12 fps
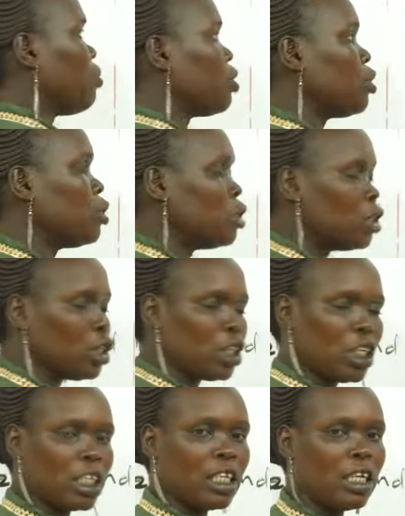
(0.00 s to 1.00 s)
because
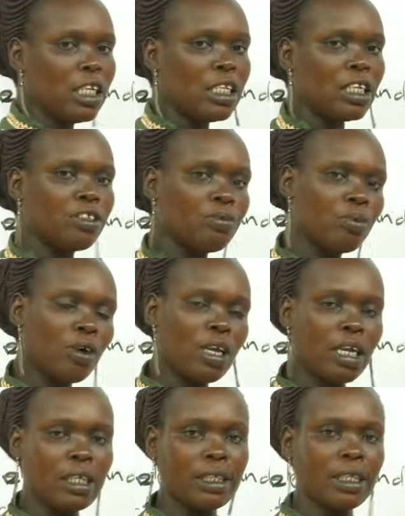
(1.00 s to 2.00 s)
it is the
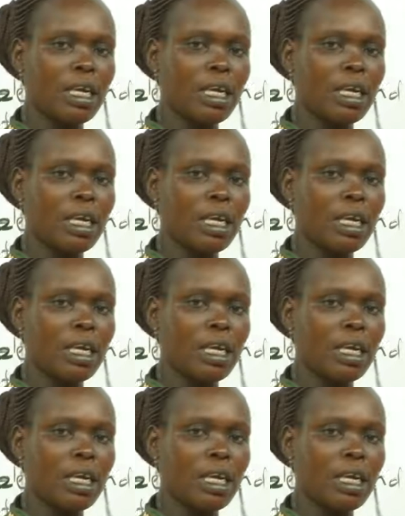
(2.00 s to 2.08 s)
smallest